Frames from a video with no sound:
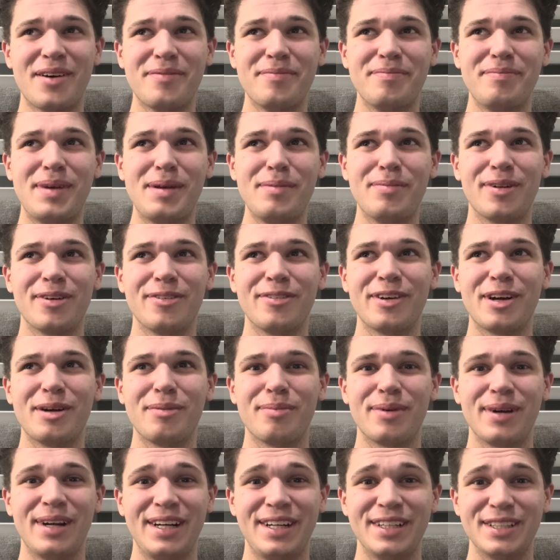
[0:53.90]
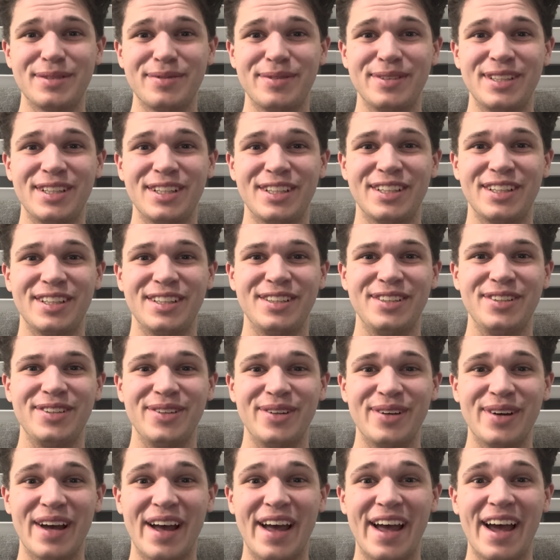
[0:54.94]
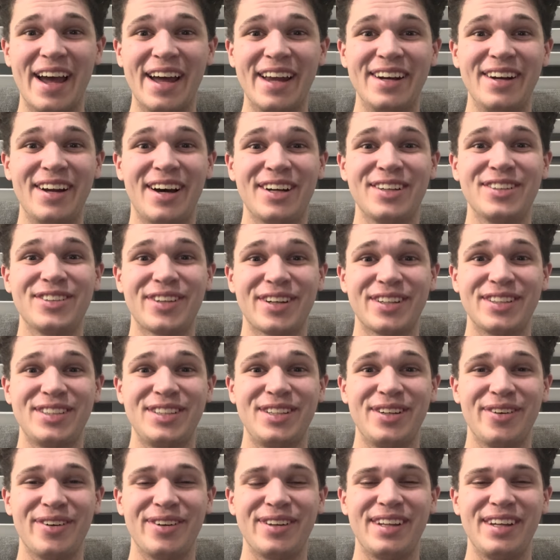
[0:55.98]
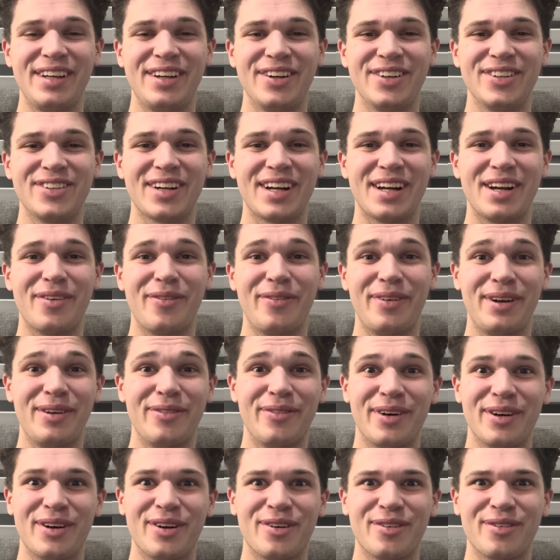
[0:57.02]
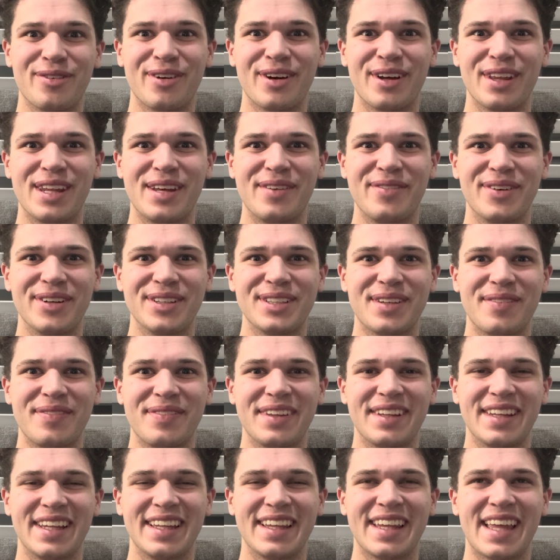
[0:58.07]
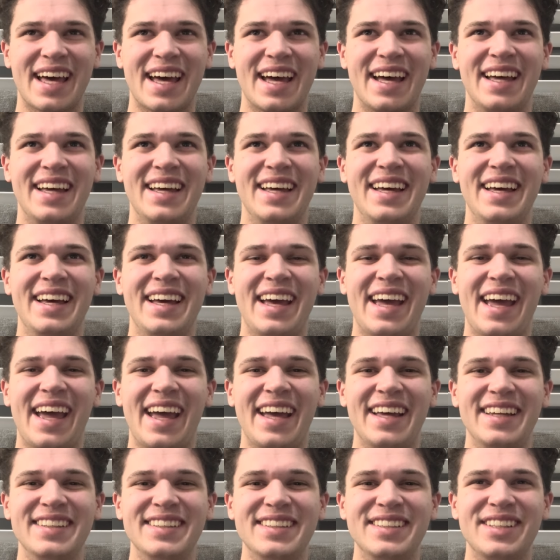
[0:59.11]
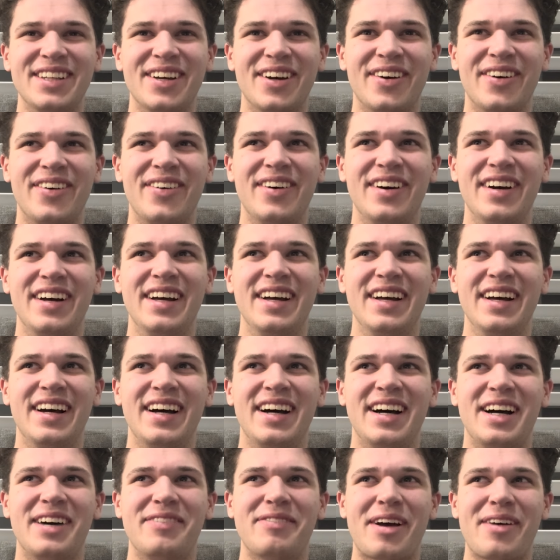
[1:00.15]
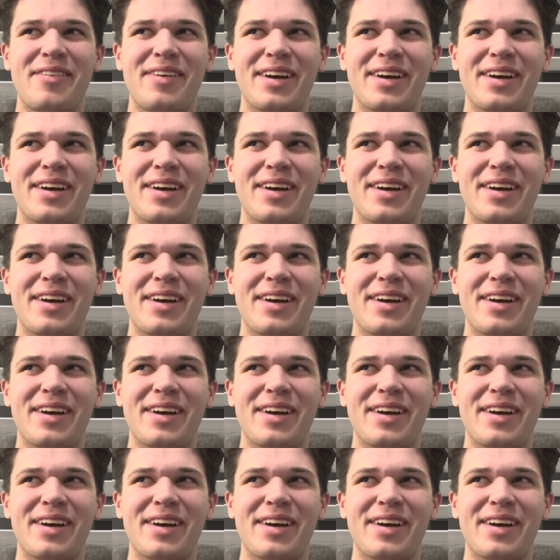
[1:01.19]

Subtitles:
people are very predispositioned to not trust you or think you're trying to win one over on them or something like that. And so I've